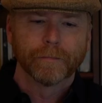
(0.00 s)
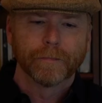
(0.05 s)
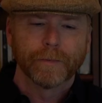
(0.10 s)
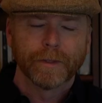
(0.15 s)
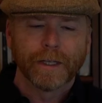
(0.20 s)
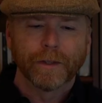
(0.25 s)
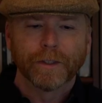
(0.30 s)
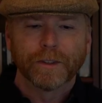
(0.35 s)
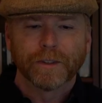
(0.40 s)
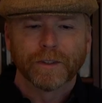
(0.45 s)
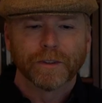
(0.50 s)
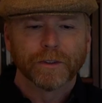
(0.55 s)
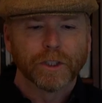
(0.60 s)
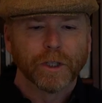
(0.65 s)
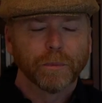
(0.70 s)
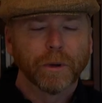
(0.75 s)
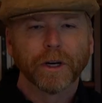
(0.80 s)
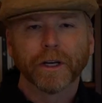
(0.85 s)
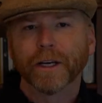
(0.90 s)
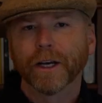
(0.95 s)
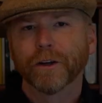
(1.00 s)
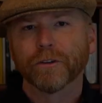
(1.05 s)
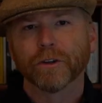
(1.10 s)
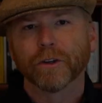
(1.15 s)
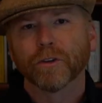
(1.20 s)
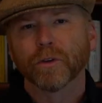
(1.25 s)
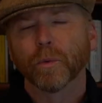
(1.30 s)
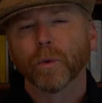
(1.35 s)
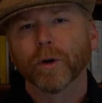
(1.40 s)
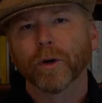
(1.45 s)
Now, this is
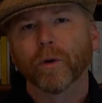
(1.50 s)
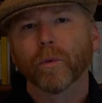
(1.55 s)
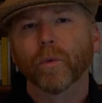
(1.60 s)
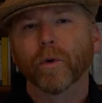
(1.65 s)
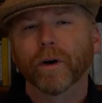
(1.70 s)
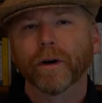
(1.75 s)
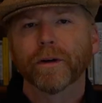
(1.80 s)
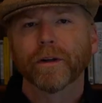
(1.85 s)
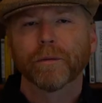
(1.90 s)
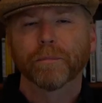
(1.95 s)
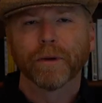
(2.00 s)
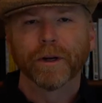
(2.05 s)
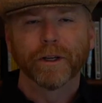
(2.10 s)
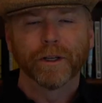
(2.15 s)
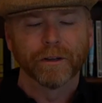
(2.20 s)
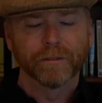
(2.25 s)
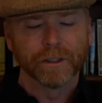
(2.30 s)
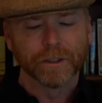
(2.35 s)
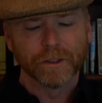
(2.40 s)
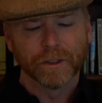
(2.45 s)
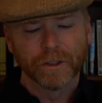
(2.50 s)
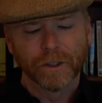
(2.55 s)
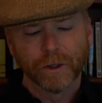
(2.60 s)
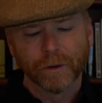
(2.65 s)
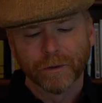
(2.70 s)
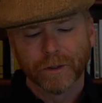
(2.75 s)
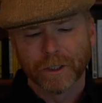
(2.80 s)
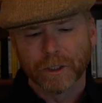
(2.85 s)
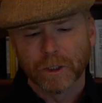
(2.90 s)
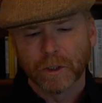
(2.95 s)
Communications 101, and many of us know
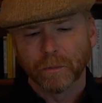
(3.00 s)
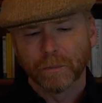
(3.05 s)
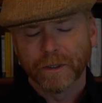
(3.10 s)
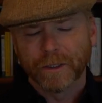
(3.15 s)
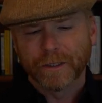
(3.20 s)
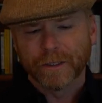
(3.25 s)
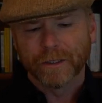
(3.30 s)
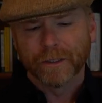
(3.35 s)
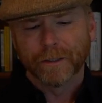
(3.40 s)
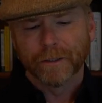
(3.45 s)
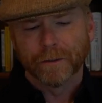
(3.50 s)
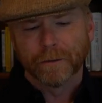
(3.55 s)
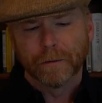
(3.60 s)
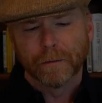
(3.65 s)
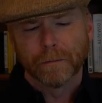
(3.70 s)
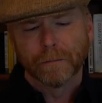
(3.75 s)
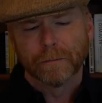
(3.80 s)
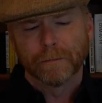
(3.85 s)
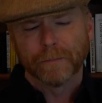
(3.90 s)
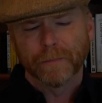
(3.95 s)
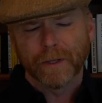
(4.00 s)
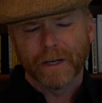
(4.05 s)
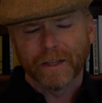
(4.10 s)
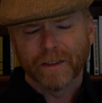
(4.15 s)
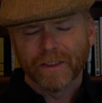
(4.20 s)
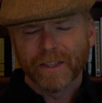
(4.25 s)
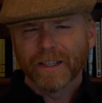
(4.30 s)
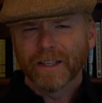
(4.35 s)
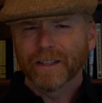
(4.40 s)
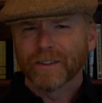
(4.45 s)
this, but I
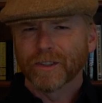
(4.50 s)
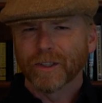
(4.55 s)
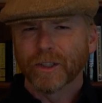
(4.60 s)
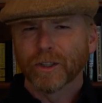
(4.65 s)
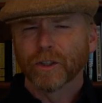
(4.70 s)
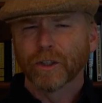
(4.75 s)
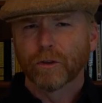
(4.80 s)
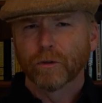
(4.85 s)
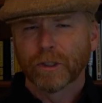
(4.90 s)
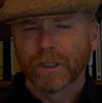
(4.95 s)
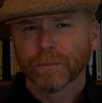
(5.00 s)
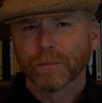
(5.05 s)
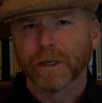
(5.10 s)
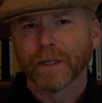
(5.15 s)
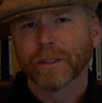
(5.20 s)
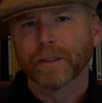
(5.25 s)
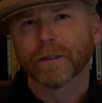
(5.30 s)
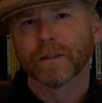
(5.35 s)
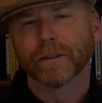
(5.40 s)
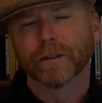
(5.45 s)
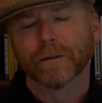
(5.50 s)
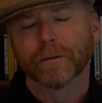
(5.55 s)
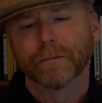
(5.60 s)
think it's a good reminder.